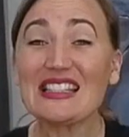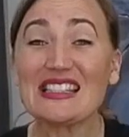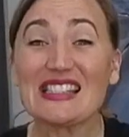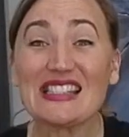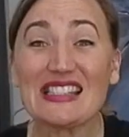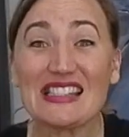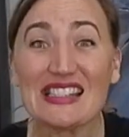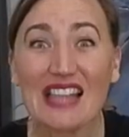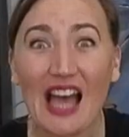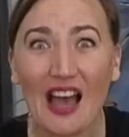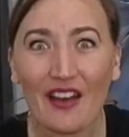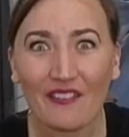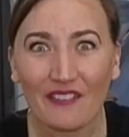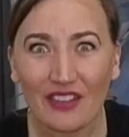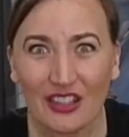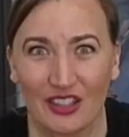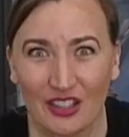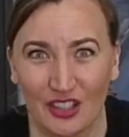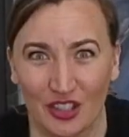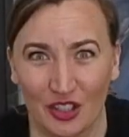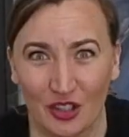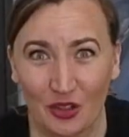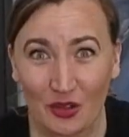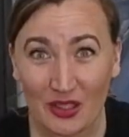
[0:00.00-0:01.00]

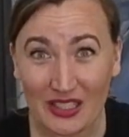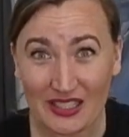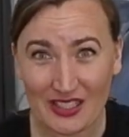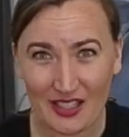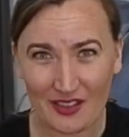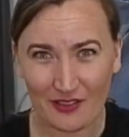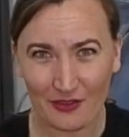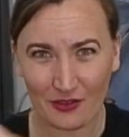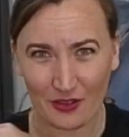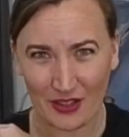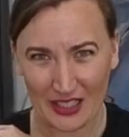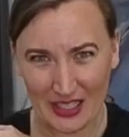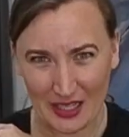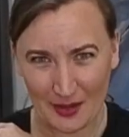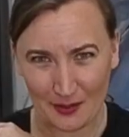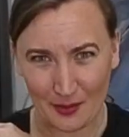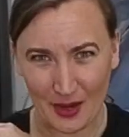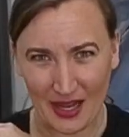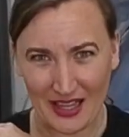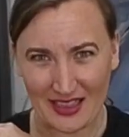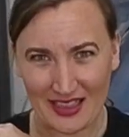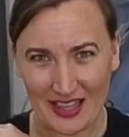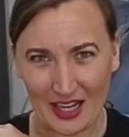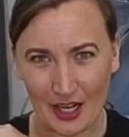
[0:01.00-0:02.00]
7 degrees of
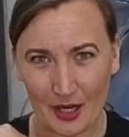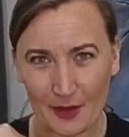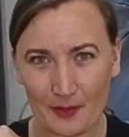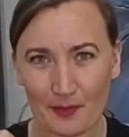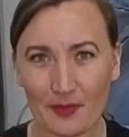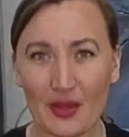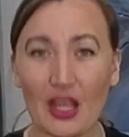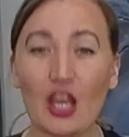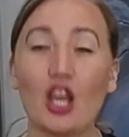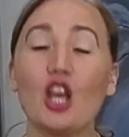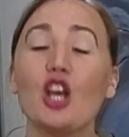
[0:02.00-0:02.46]
freedom right there.